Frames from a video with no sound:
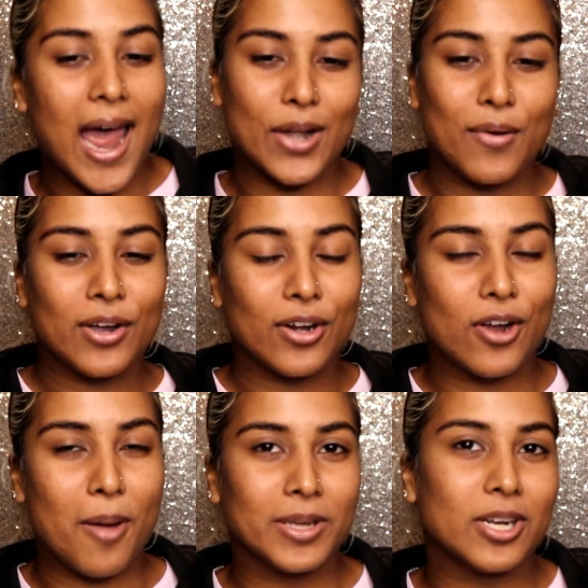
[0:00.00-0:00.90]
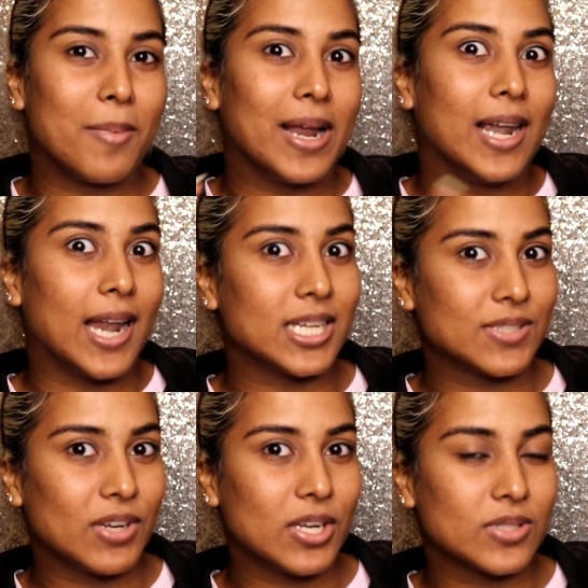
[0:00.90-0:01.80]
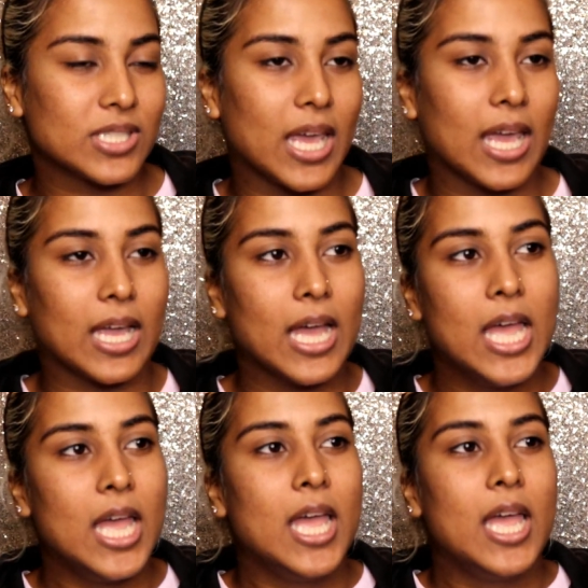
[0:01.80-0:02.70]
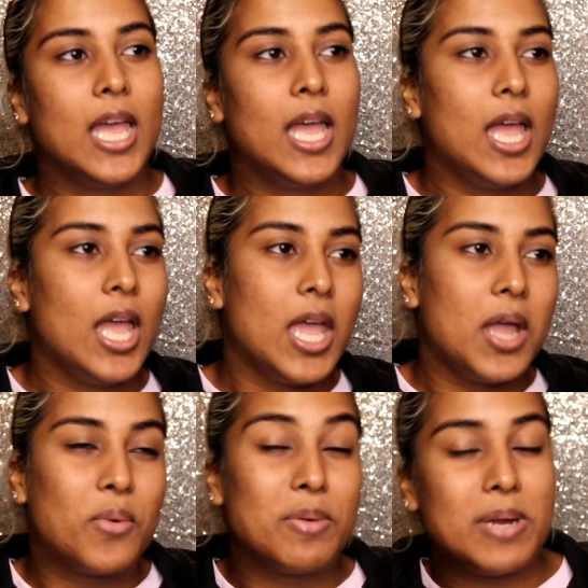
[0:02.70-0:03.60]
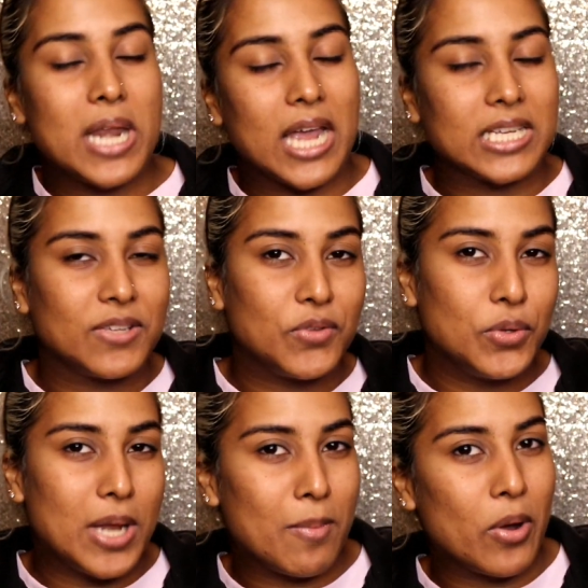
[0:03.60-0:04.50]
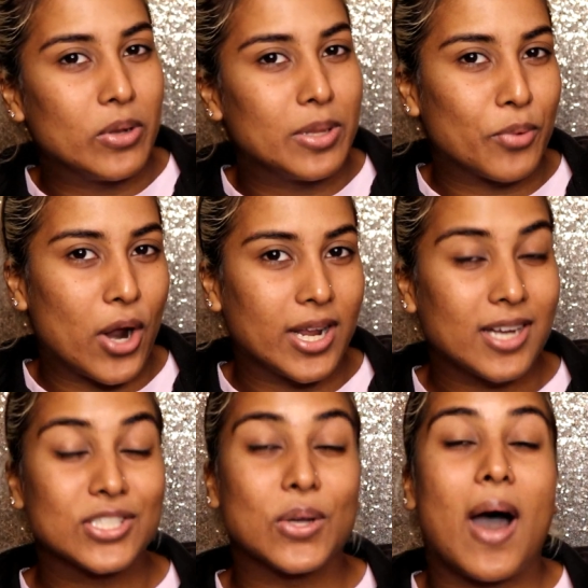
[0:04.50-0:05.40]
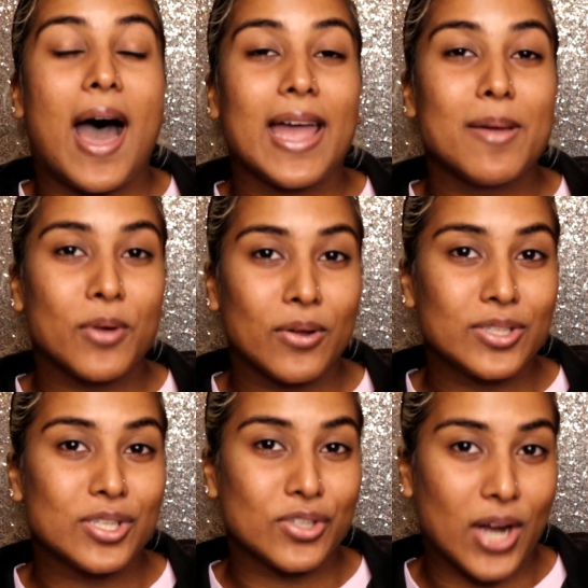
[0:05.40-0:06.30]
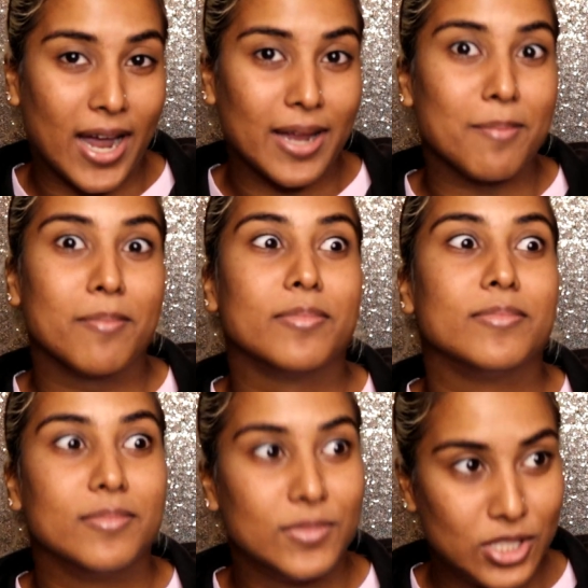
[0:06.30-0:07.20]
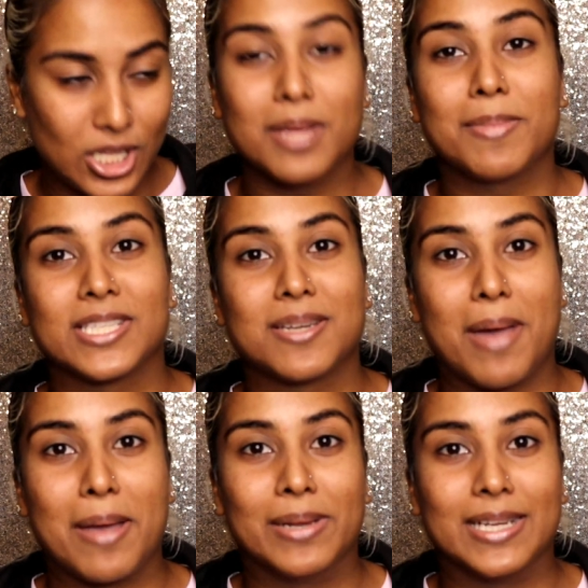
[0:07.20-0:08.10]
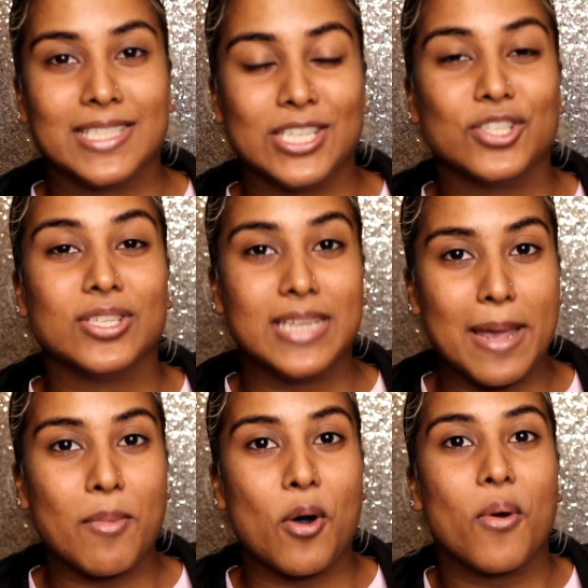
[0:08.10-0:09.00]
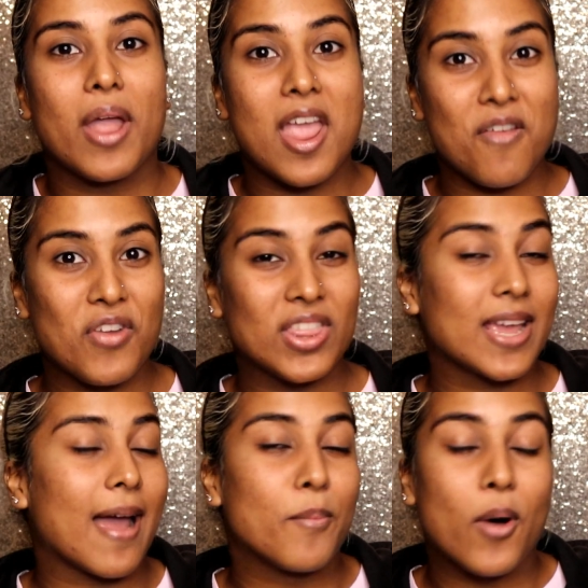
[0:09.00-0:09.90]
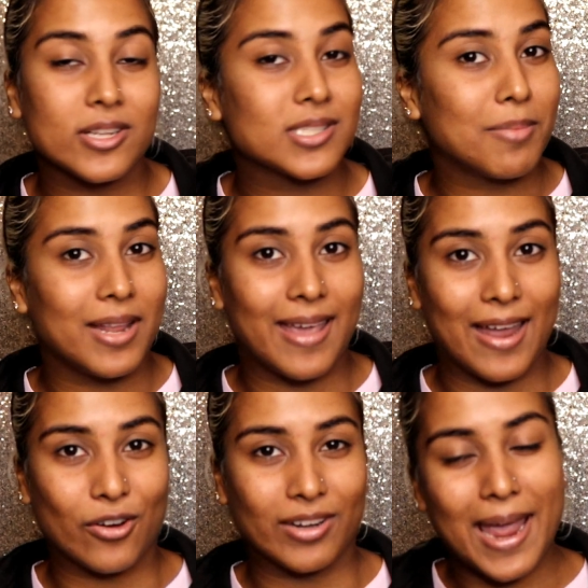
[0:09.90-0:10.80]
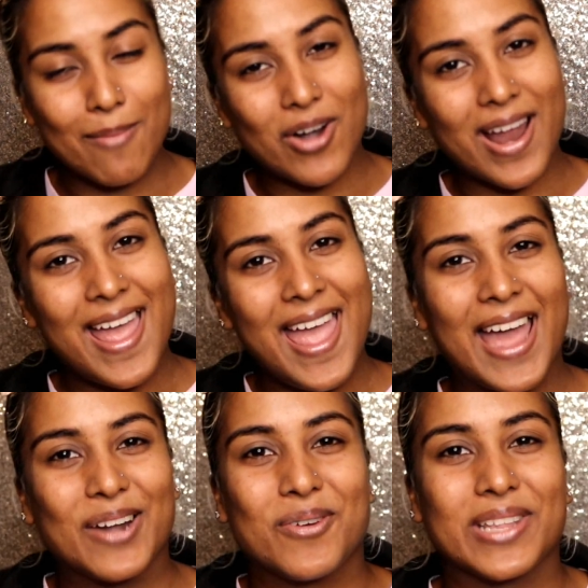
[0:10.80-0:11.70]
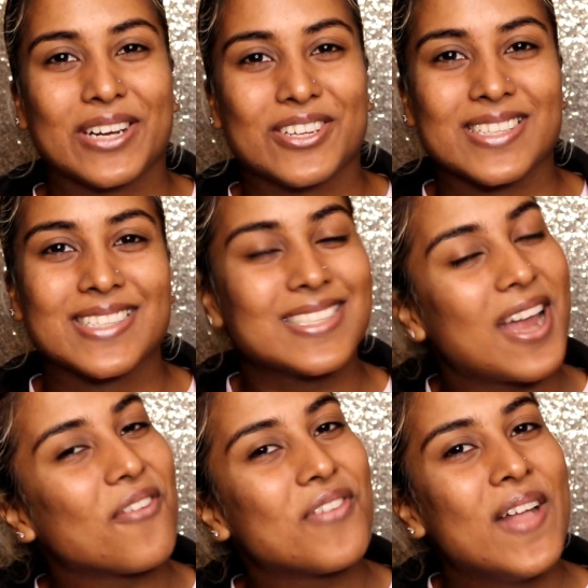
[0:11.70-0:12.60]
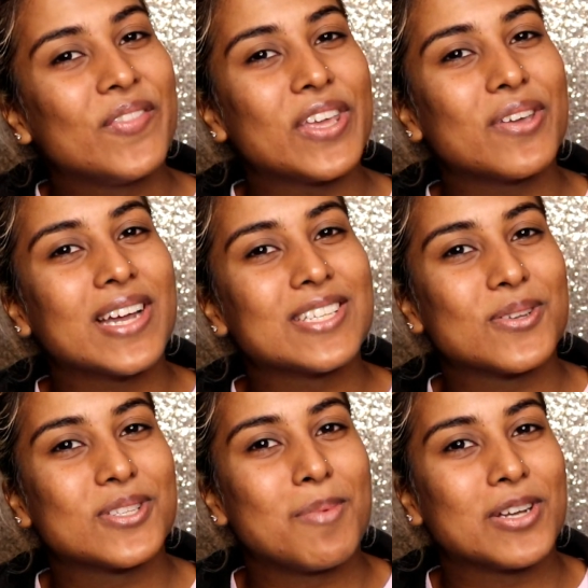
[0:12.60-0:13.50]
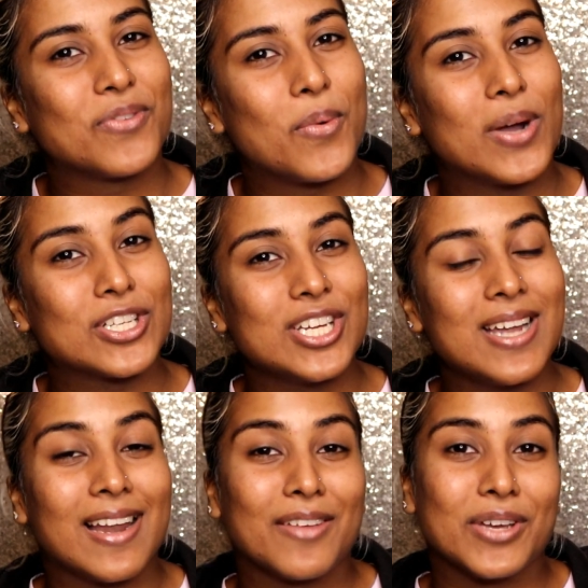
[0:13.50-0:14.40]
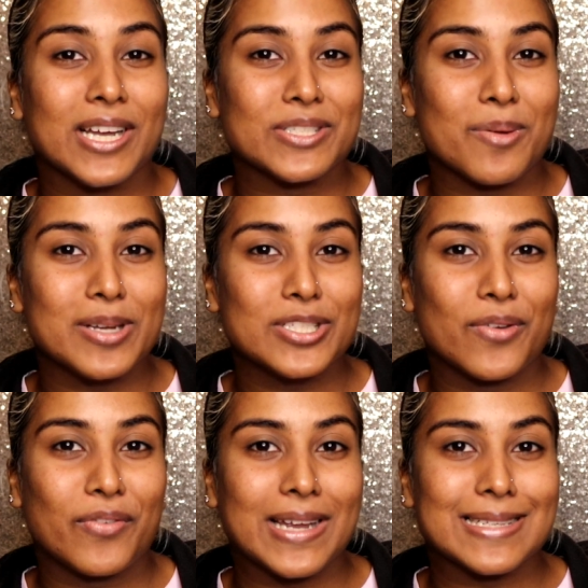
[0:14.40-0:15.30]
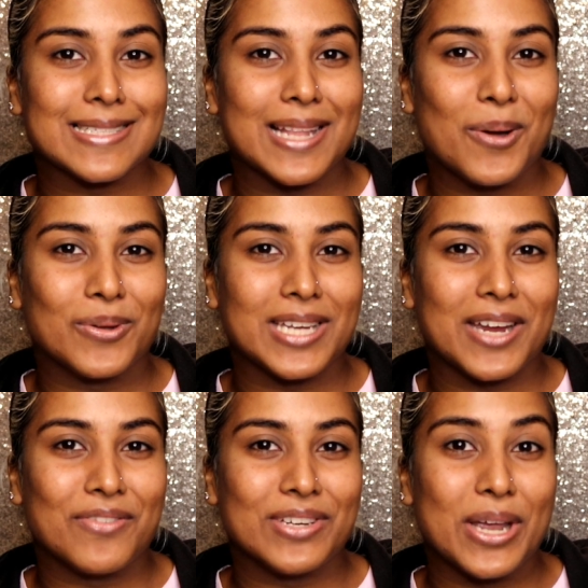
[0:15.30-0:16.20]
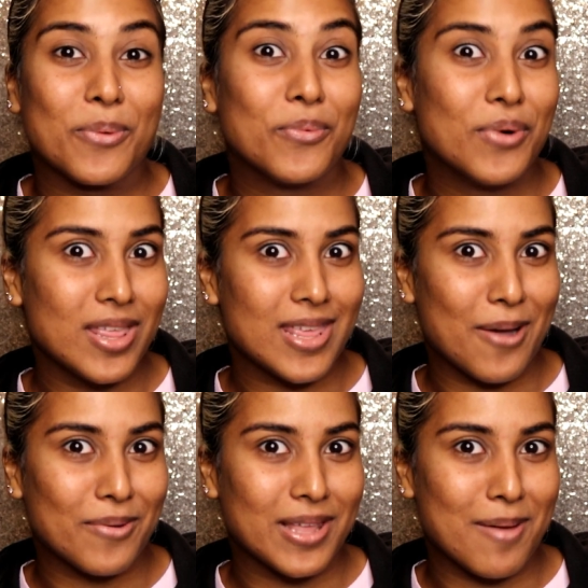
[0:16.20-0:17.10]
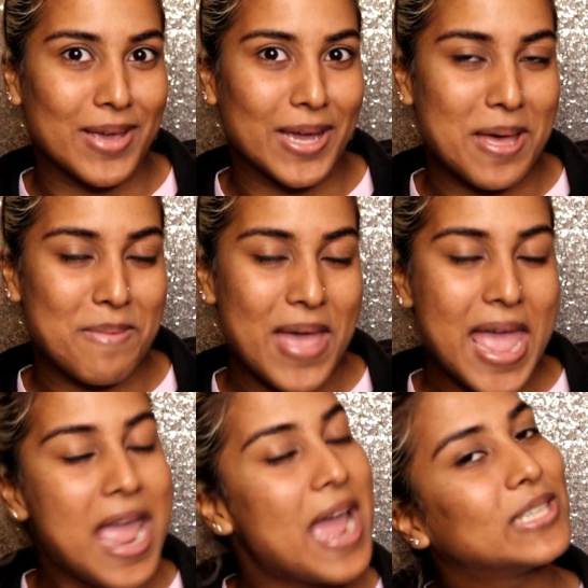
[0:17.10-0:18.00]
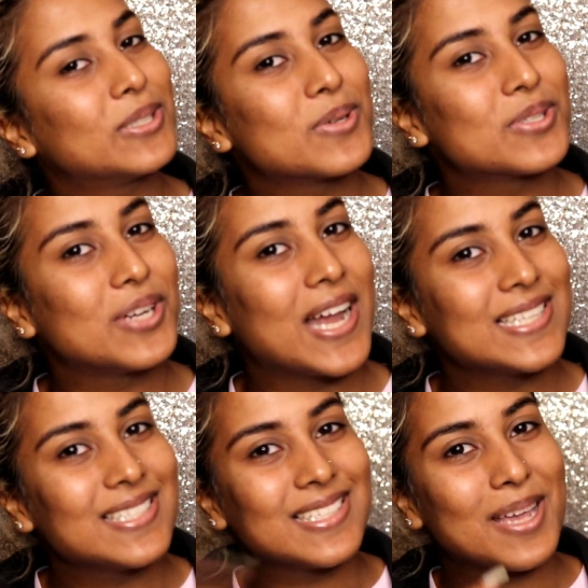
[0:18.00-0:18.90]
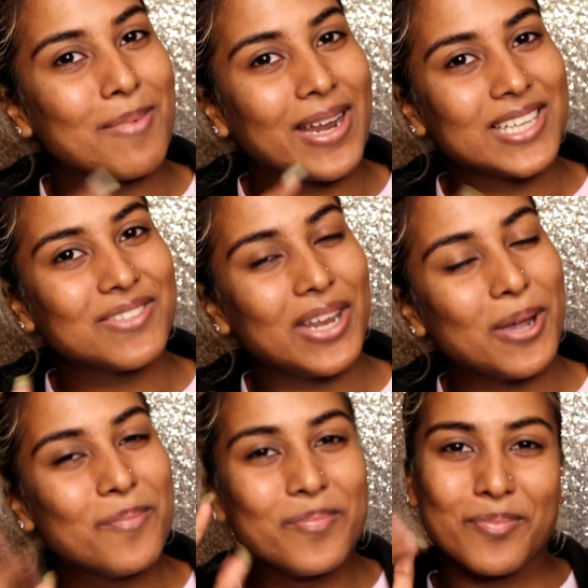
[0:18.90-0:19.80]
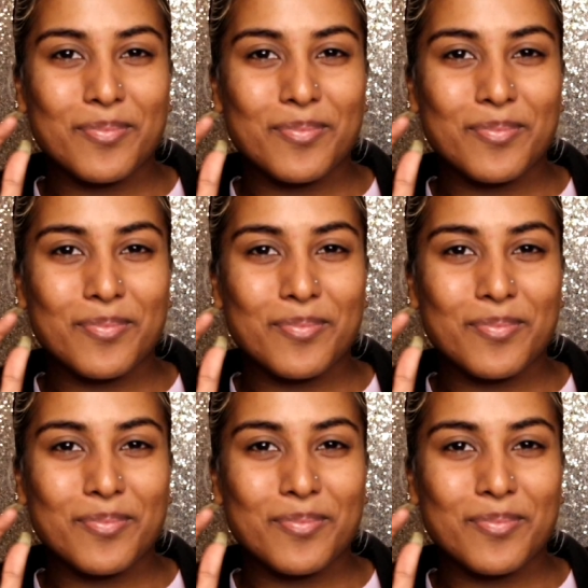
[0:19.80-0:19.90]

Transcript: I know I got a comment on my last video saying it would be nice if you demoed the product, so I am going to try to the best of my ability to demo everything I possibly can on camera and all that good stuff. Thank you guys so much for watching. I love you guys so much. Don't forget to slay all day every day with and without makeup, and I'll talk to you guys in my next video.